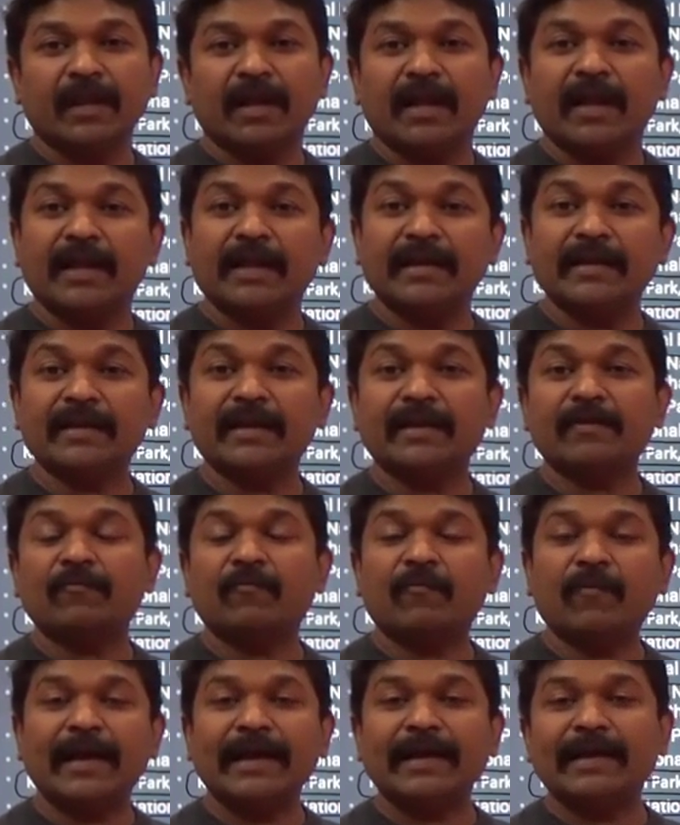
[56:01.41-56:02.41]
Indian
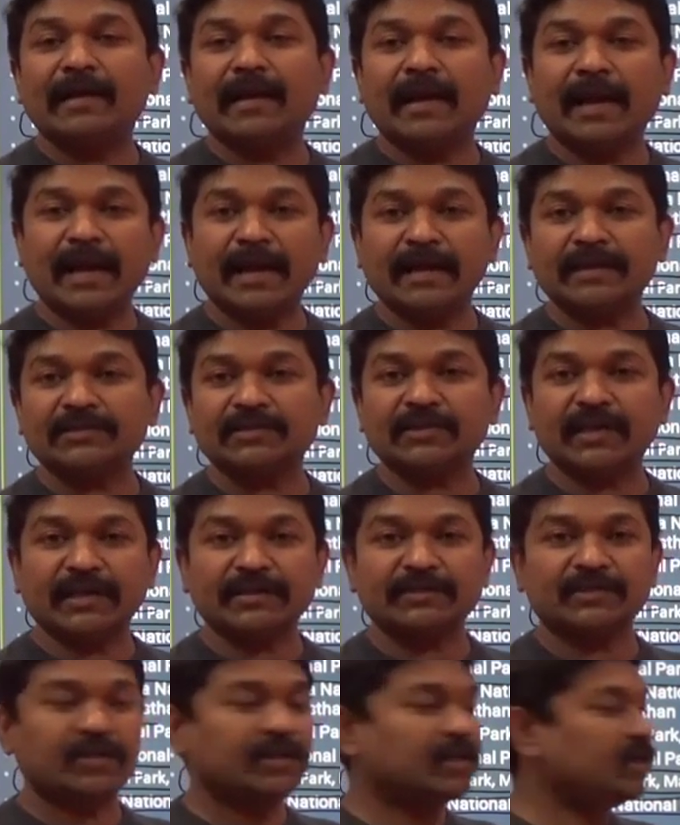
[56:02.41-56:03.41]
Wild Ass
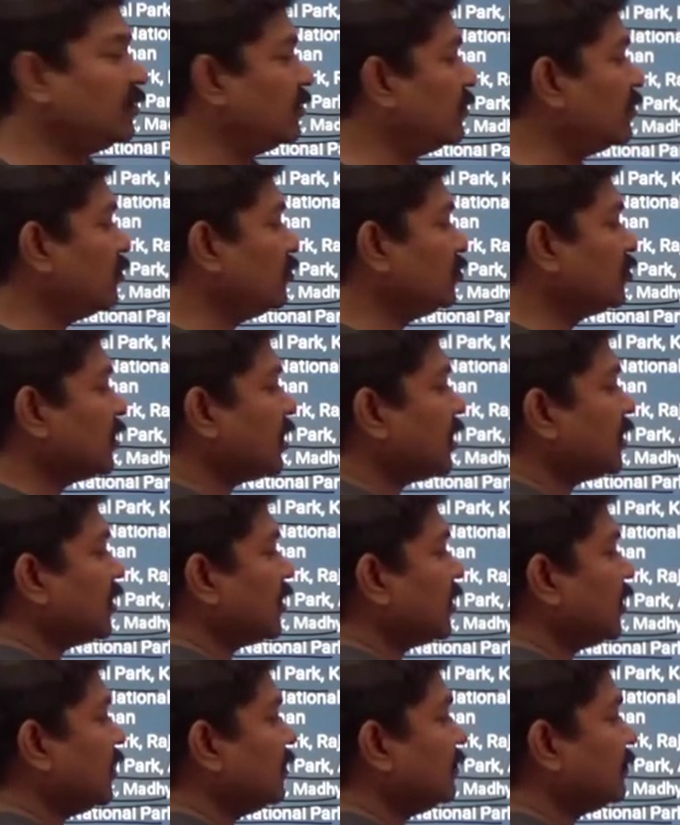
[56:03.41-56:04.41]
Sanctuary, Gujarat
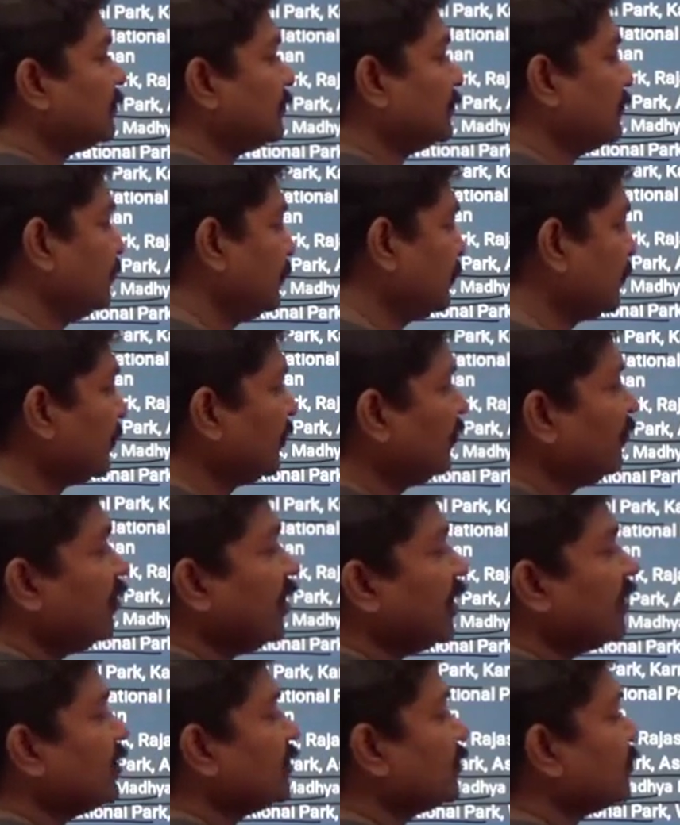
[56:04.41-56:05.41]
again.
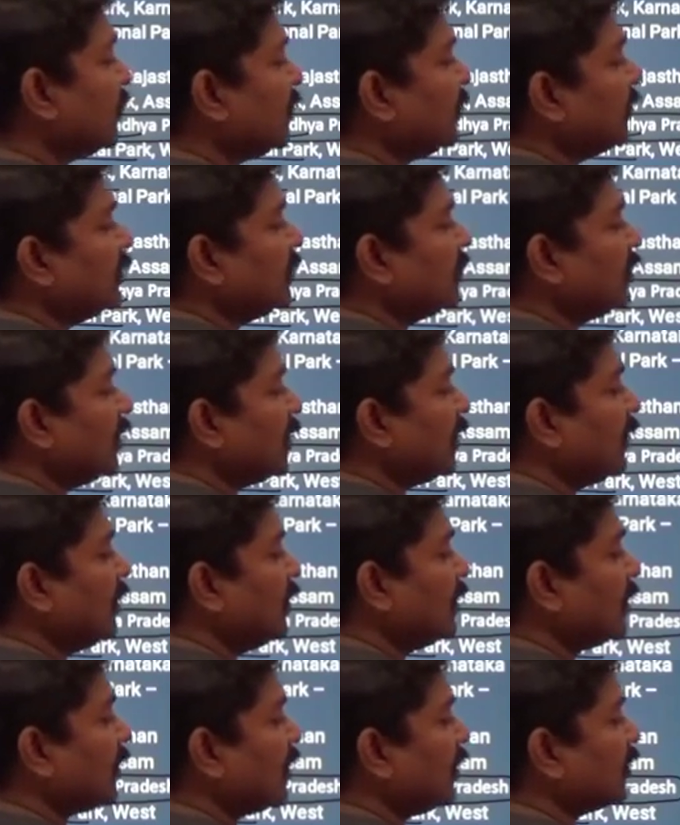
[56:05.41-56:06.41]
Where this one? In the
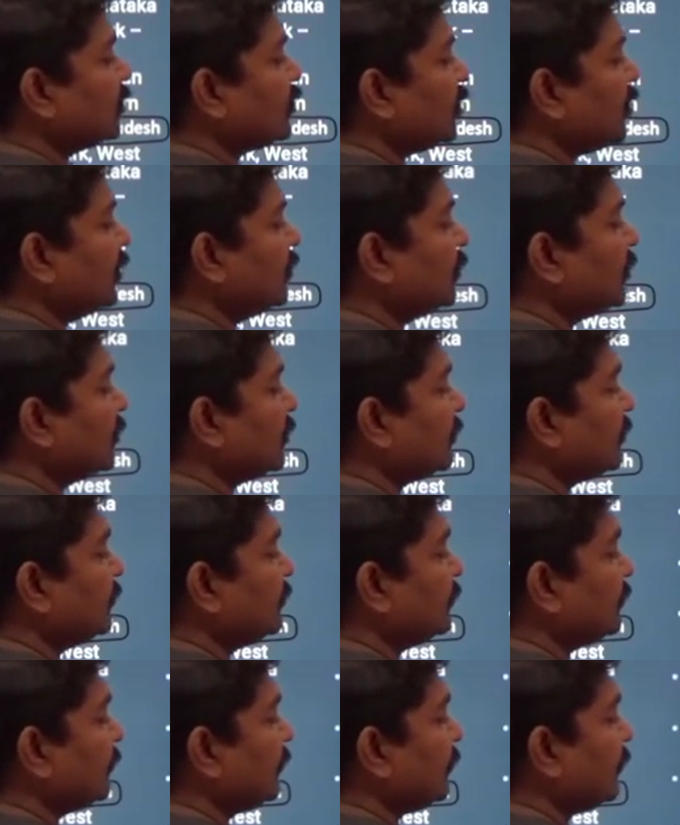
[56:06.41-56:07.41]
Kutch region.
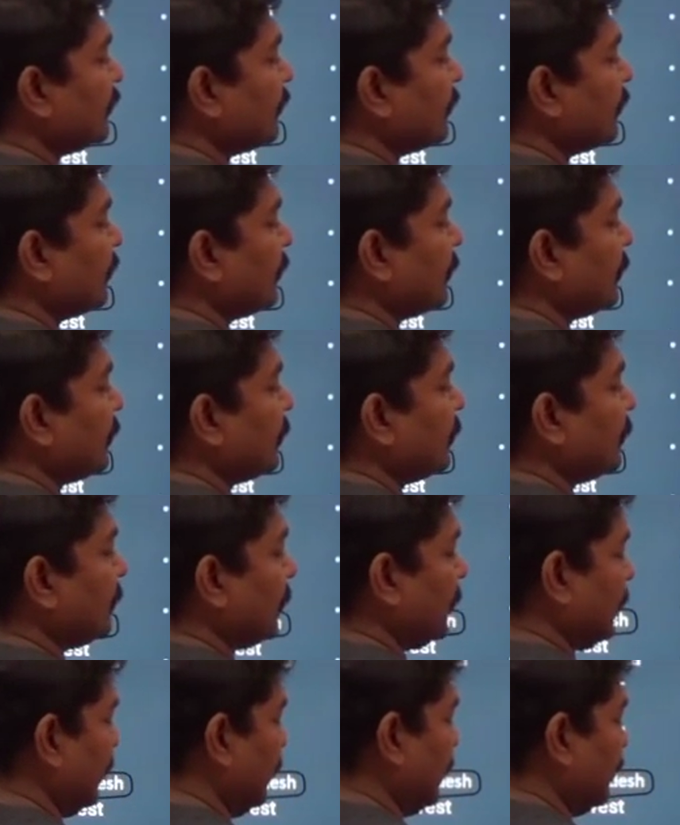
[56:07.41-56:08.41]

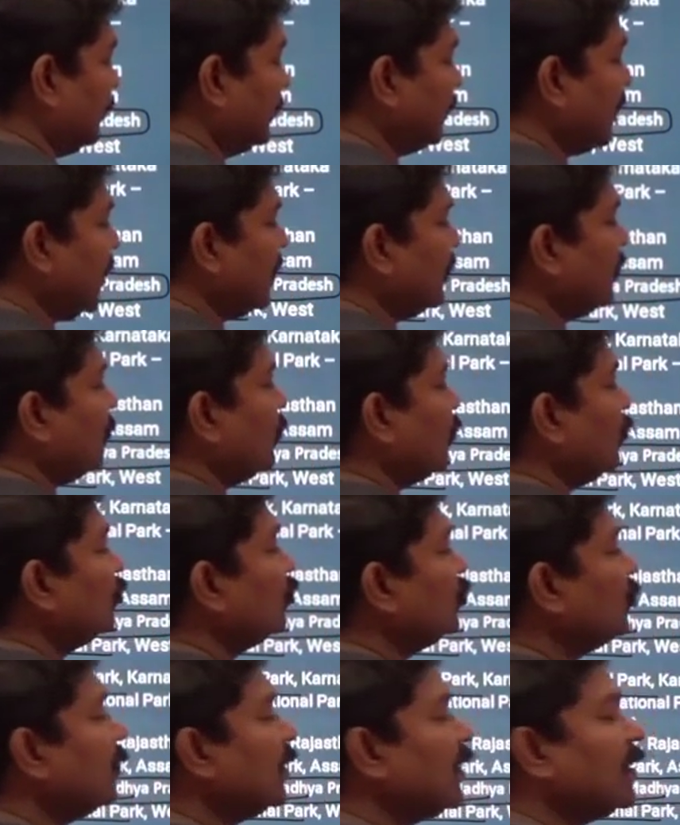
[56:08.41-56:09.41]
Then
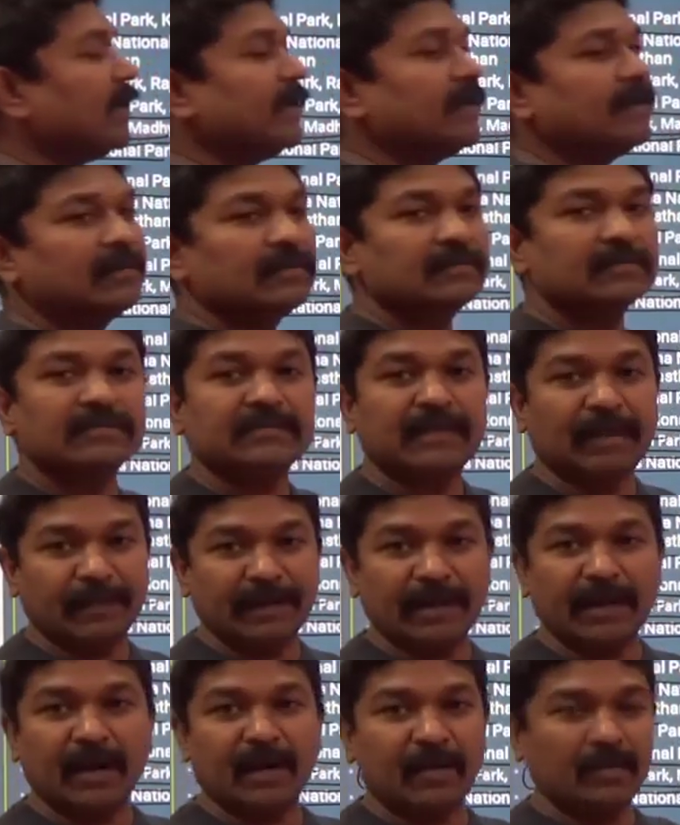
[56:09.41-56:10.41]
Mudumalai, Tamil
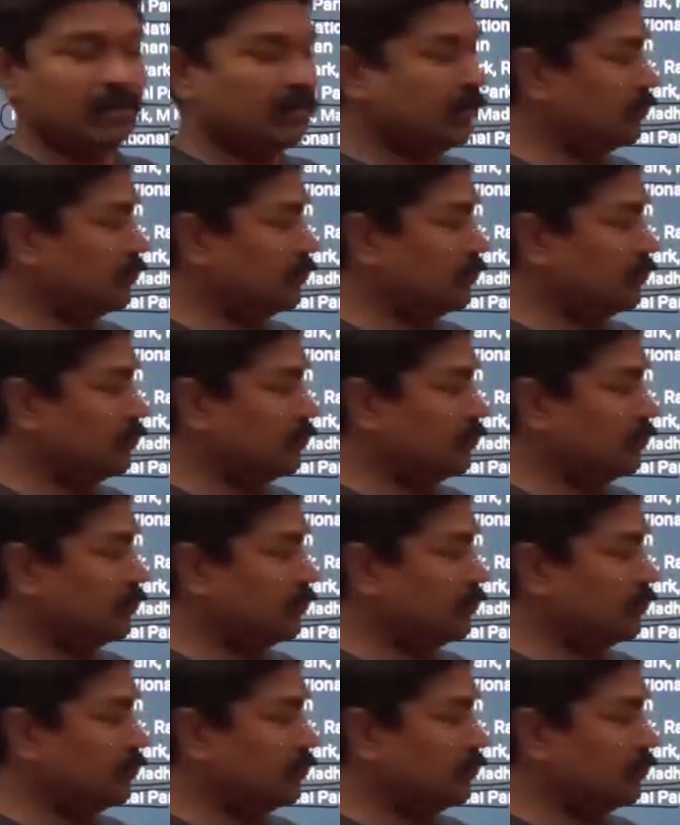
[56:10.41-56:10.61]
Nadu.